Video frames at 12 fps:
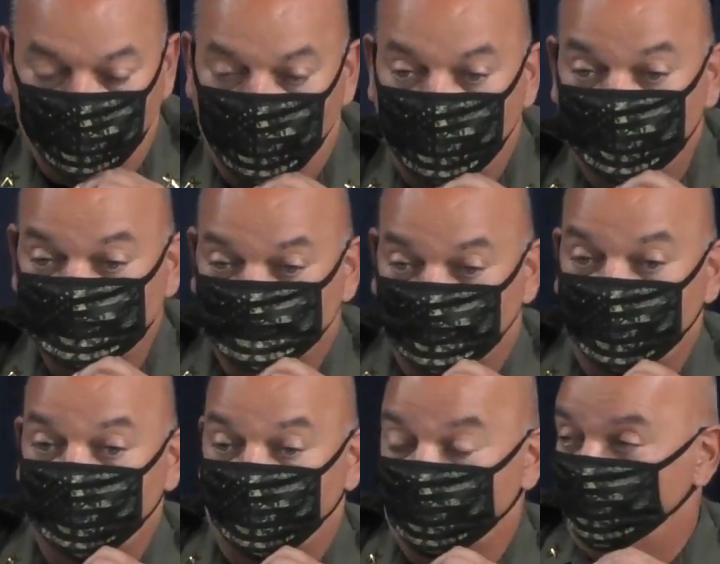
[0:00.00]
always
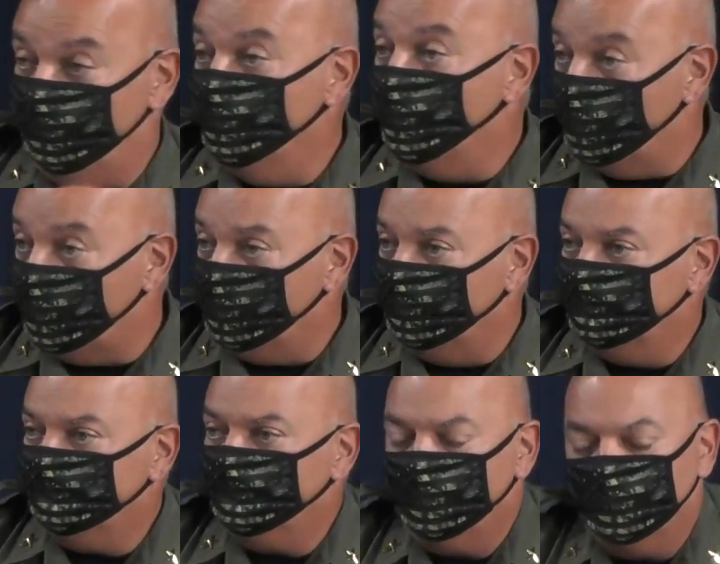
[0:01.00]
looking for a few more.
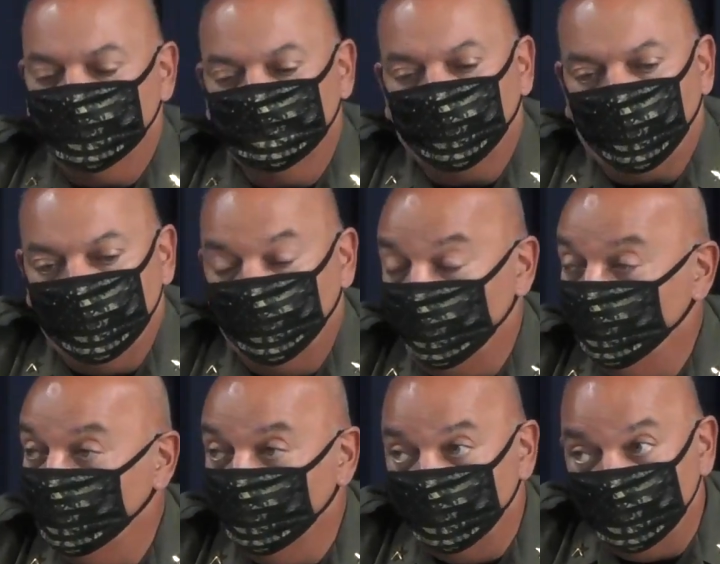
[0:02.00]
Yeah. Um, and we
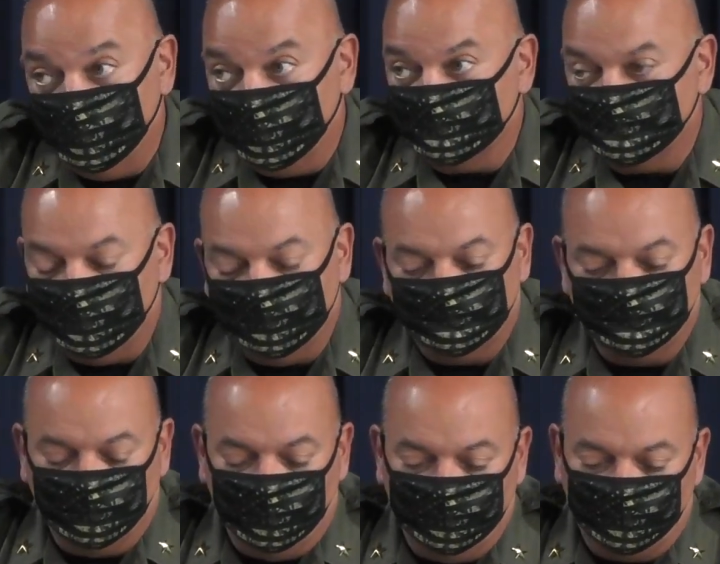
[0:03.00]
will be, like I said, after
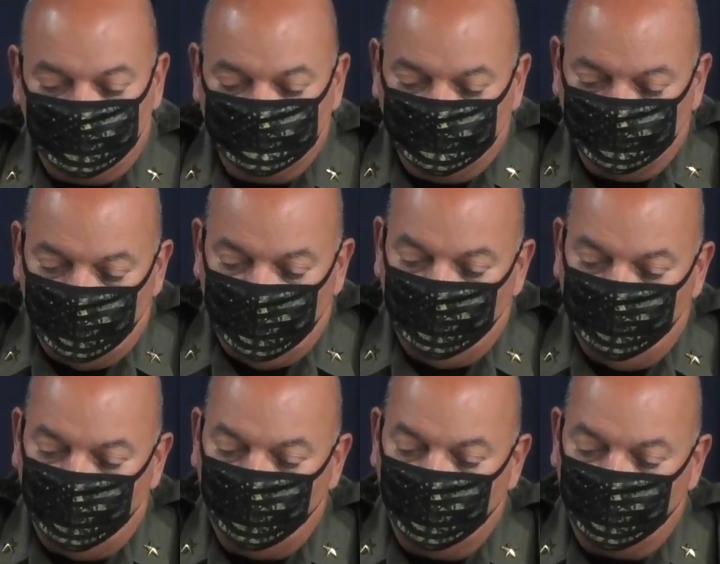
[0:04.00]
July 1st as well.
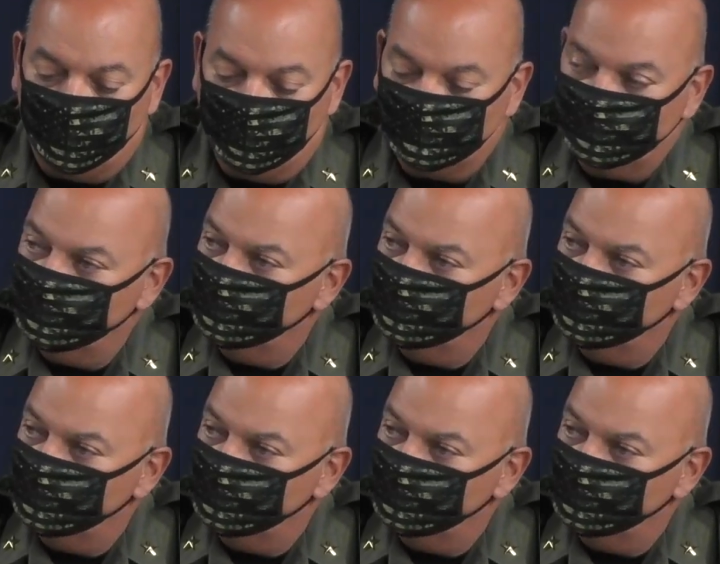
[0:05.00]
But so we're, again, we're, anybody